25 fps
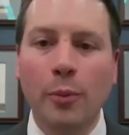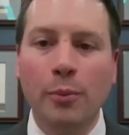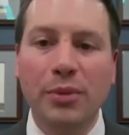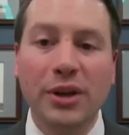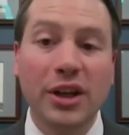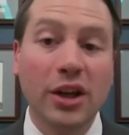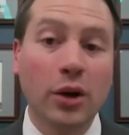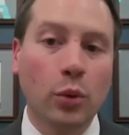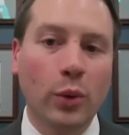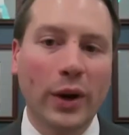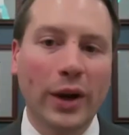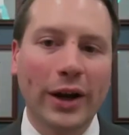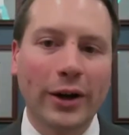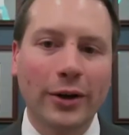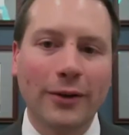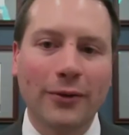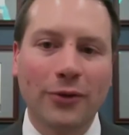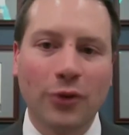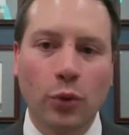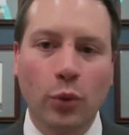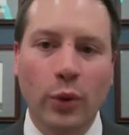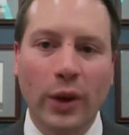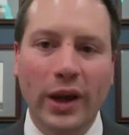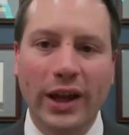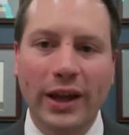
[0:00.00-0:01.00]
Be aware of
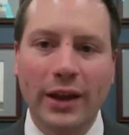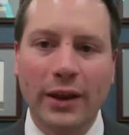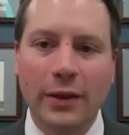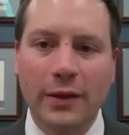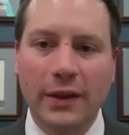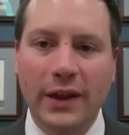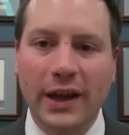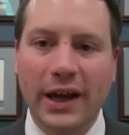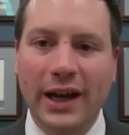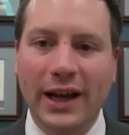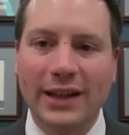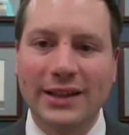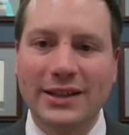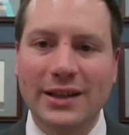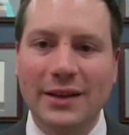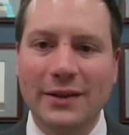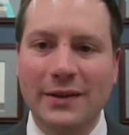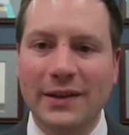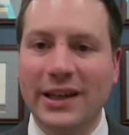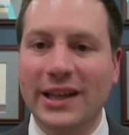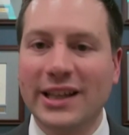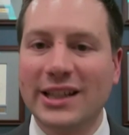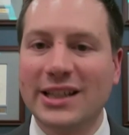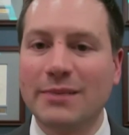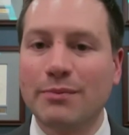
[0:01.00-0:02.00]
the way that
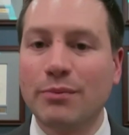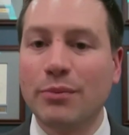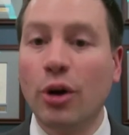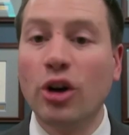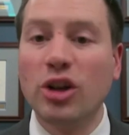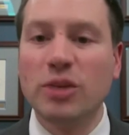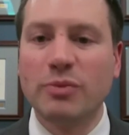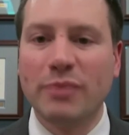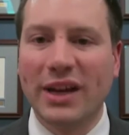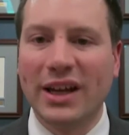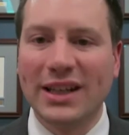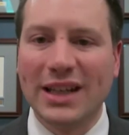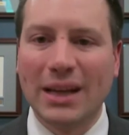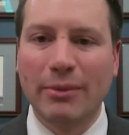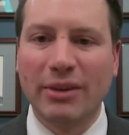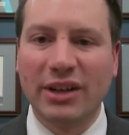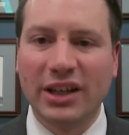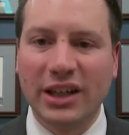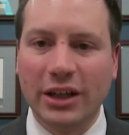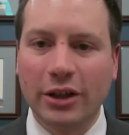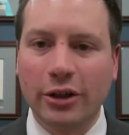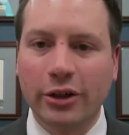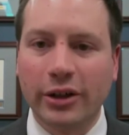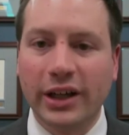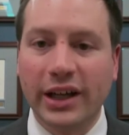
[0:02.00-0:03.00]
this post-pandemic
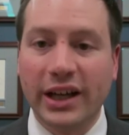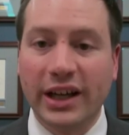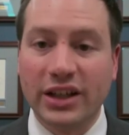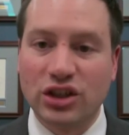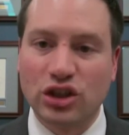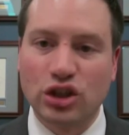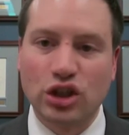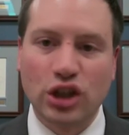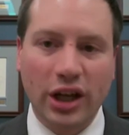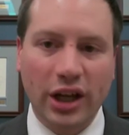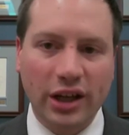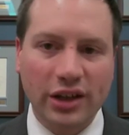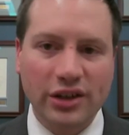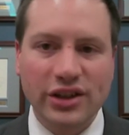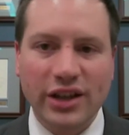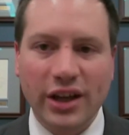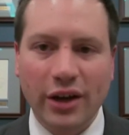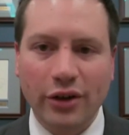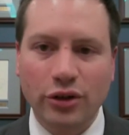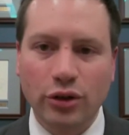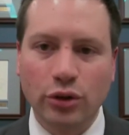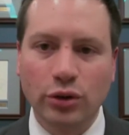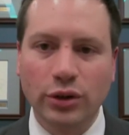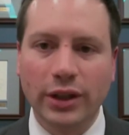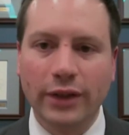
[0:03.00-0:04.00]
era has changed how
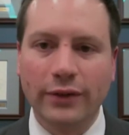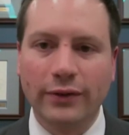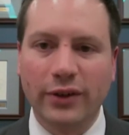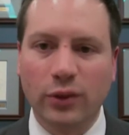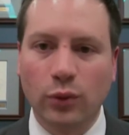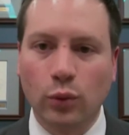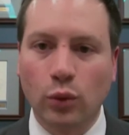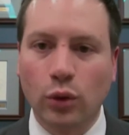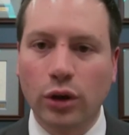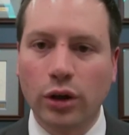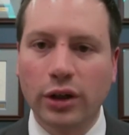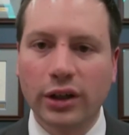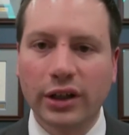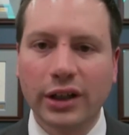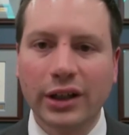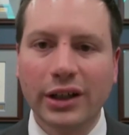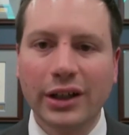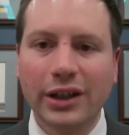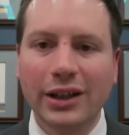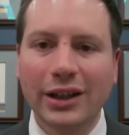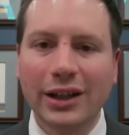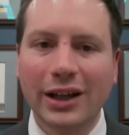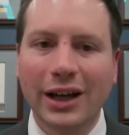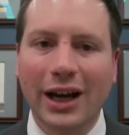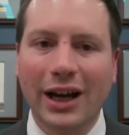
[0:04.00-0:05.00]
you live and work.
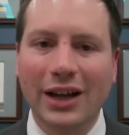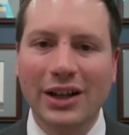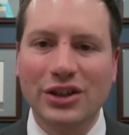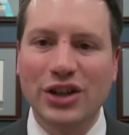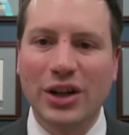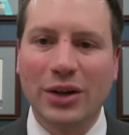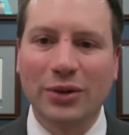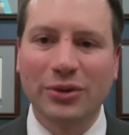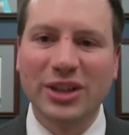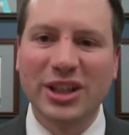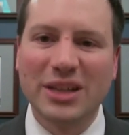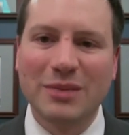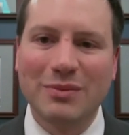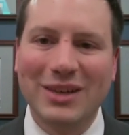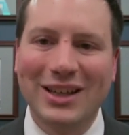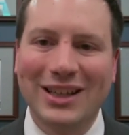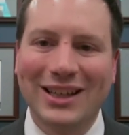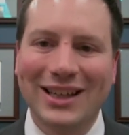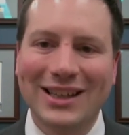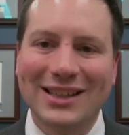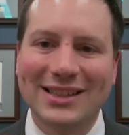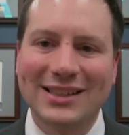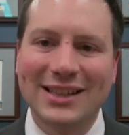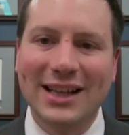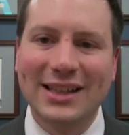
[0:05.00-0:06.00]
Generally
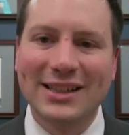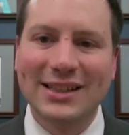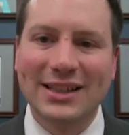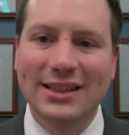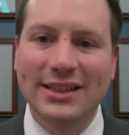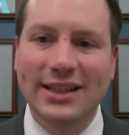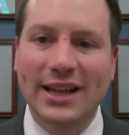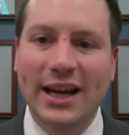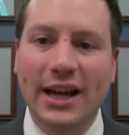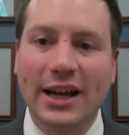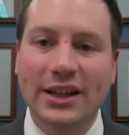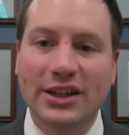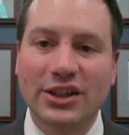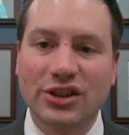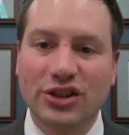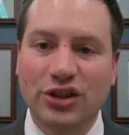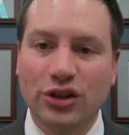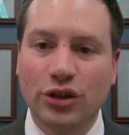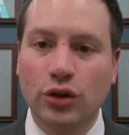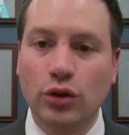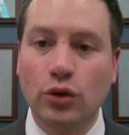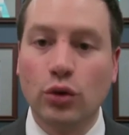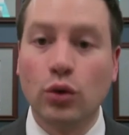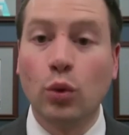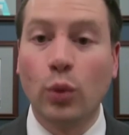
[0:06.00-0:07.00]
speaking, states can tax
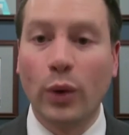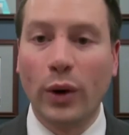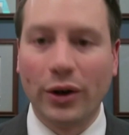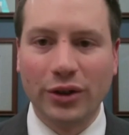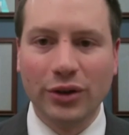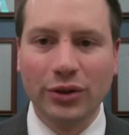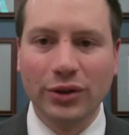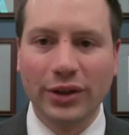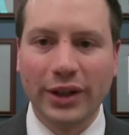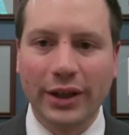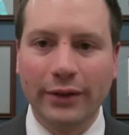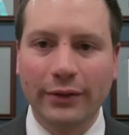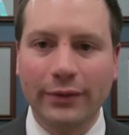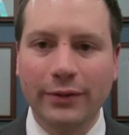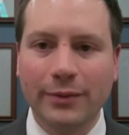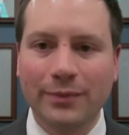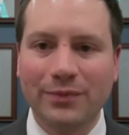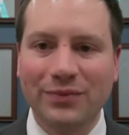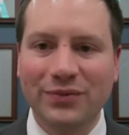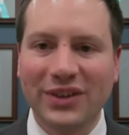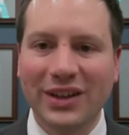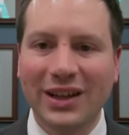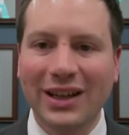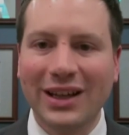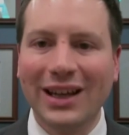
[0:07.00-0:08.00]
you where you live
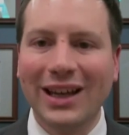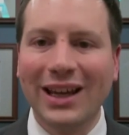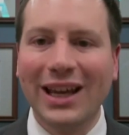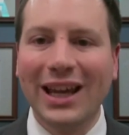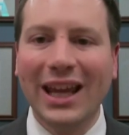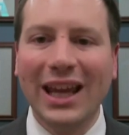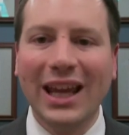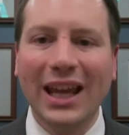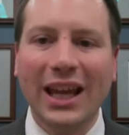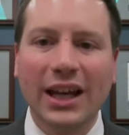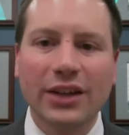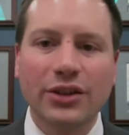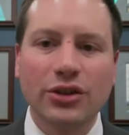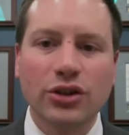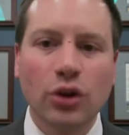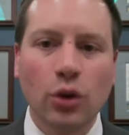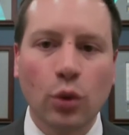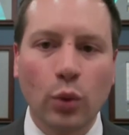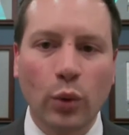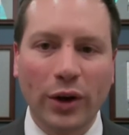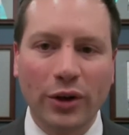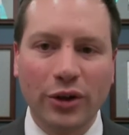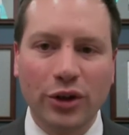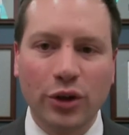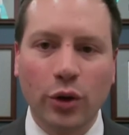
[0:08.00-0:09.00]
and
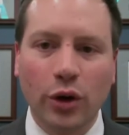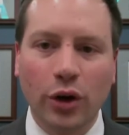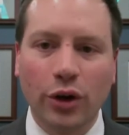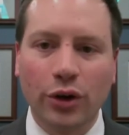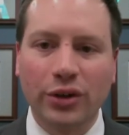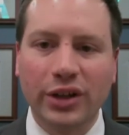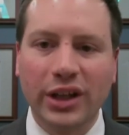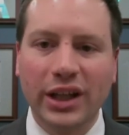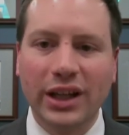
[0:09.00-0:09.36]
where you earn